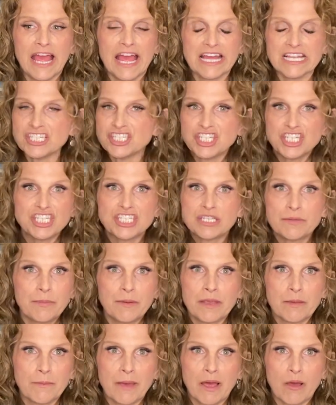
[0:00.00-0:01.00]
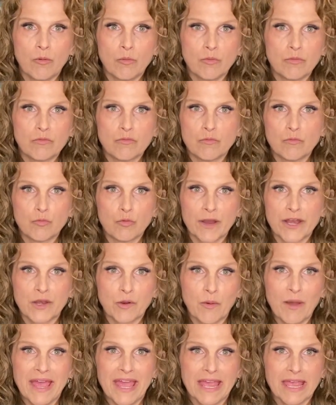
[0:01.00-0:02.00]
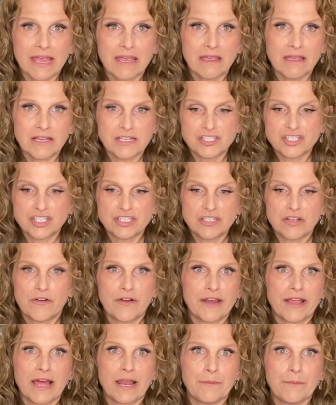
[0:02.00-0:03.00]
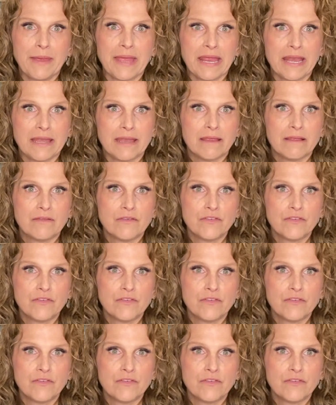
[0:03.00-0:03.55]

and she's shipping them out right away because she's already got them made.